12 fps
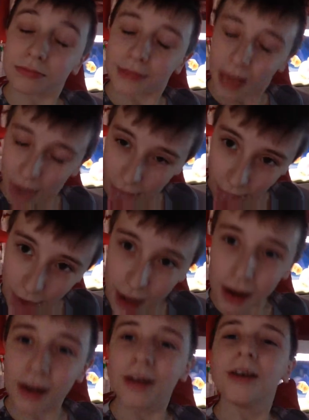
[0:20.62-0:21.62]

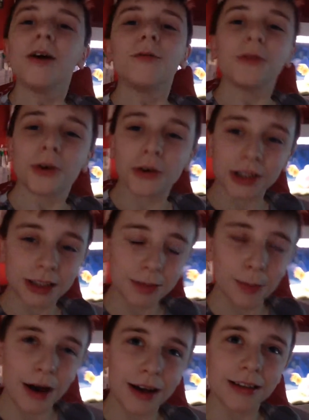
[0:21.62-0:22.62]
for
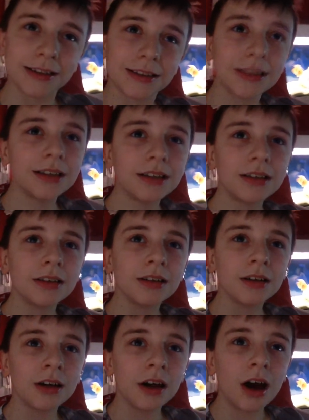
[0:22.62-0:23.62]
Christmas
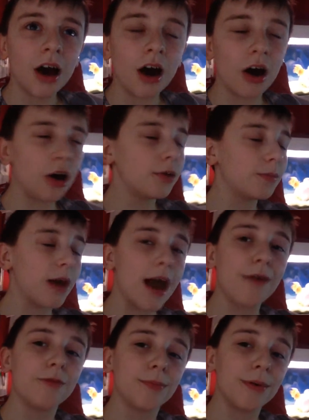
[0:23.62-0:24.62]
I hope
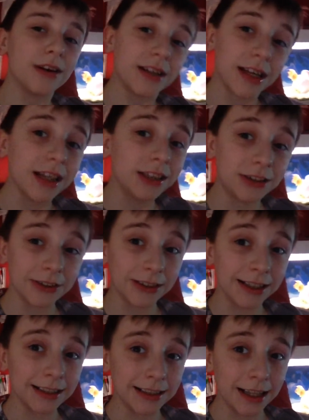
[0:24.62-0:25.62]
everybody
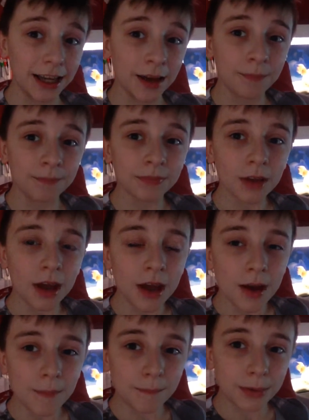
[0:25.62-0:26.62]
enjoys it
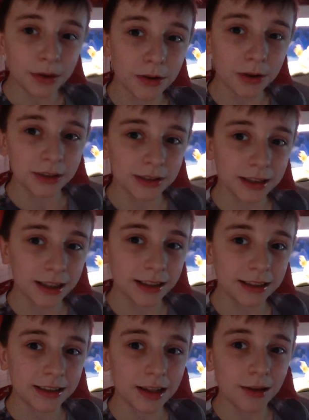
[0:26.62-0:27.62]
because
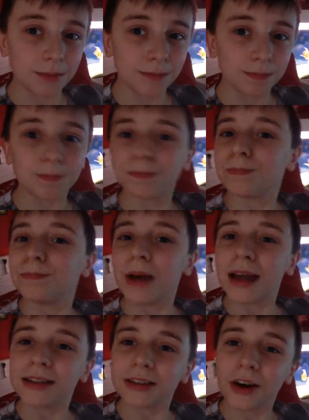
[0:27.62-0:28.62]
it's the
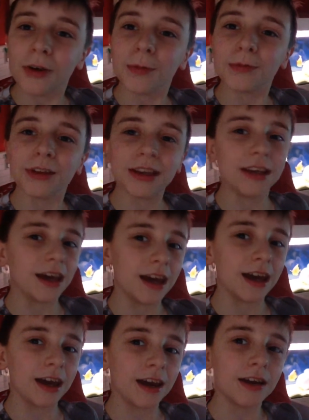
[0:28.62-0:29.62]
best time of the
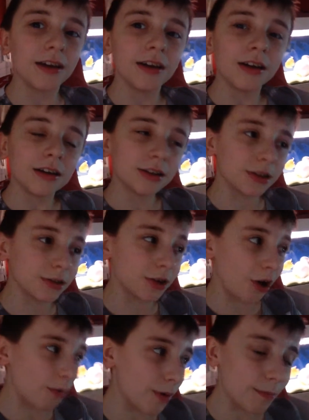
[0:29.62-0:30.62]
year to
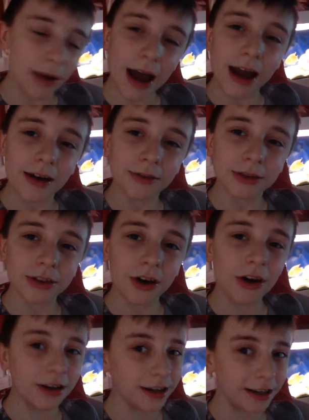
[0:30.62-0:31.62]
go and play
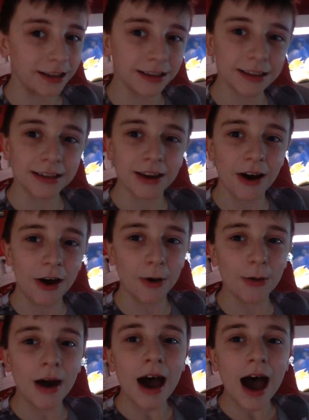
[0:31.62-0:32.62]
outside in the snow
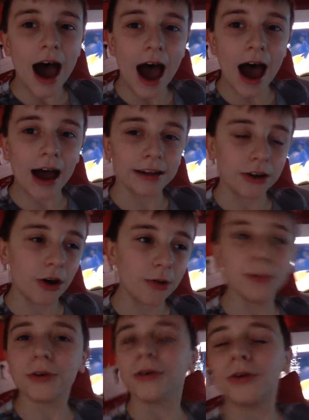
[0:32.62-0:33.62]
and
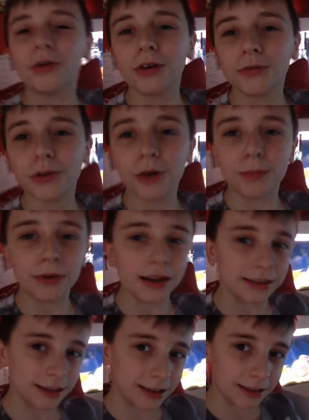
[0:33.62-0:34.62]
open all of your
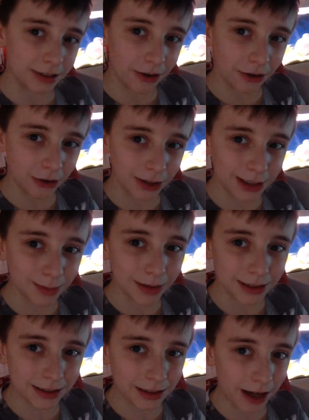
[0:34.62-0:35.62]
presents on
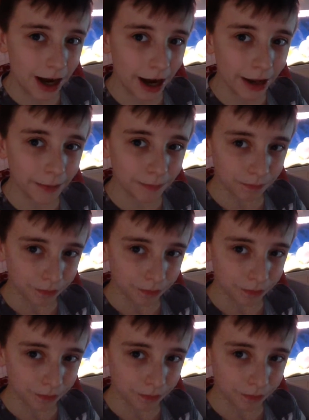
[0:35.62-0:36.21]
Christmas Day.